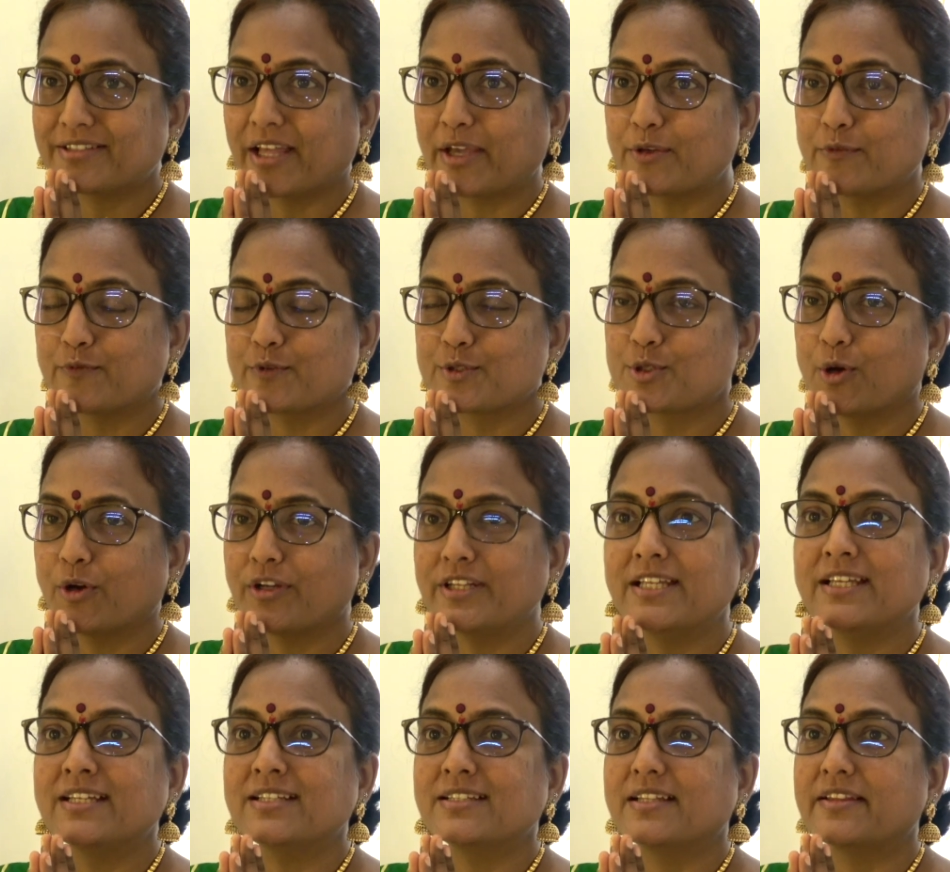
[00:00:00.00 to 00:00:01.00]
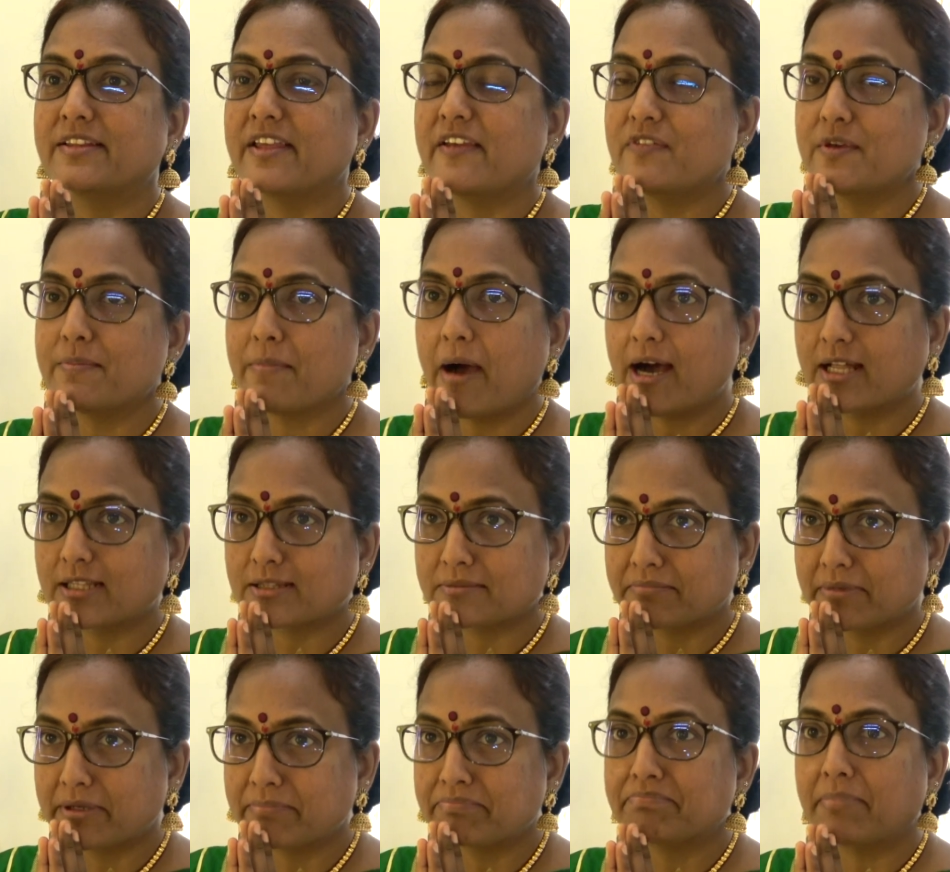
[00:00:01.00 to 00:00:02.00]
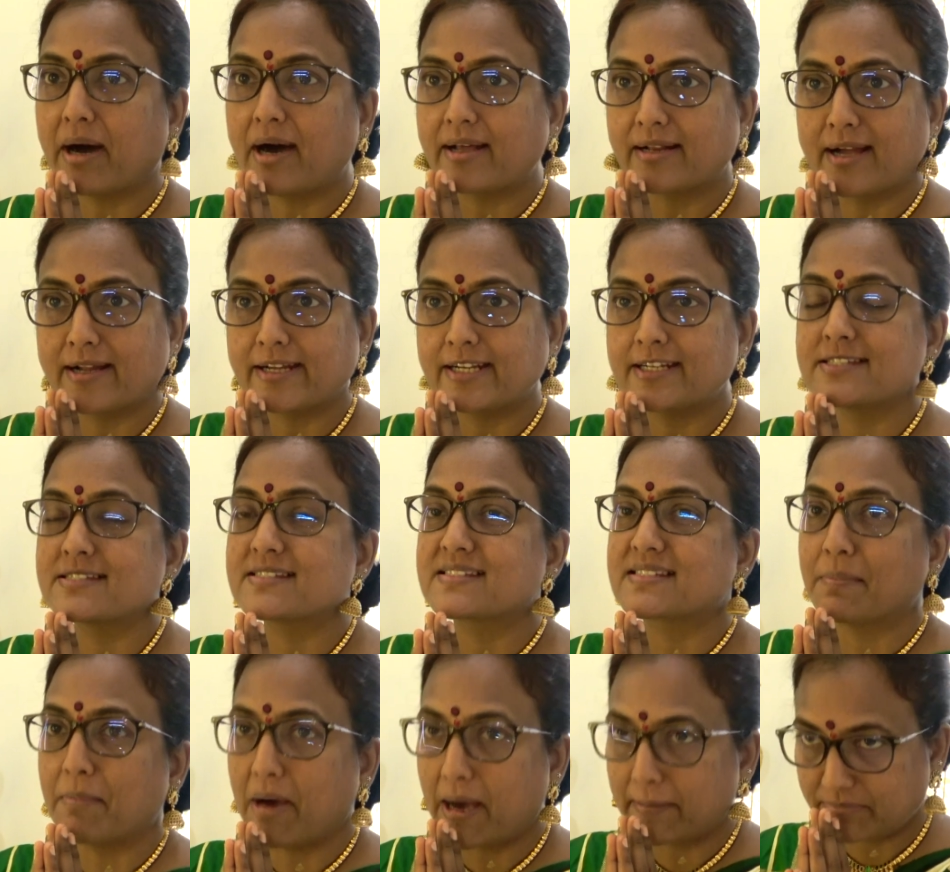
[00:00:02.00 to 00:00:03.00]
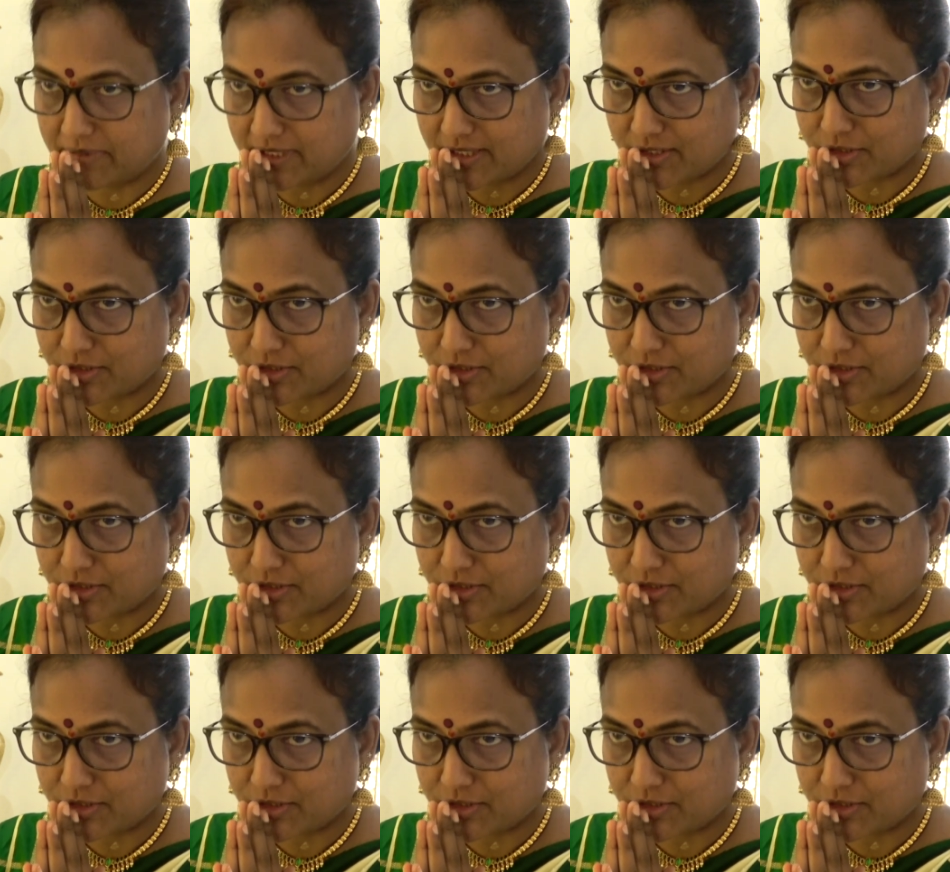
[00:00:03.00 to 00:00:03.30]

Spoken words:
Thank you for joining the Devi Mahatmyam Parayan Samapthi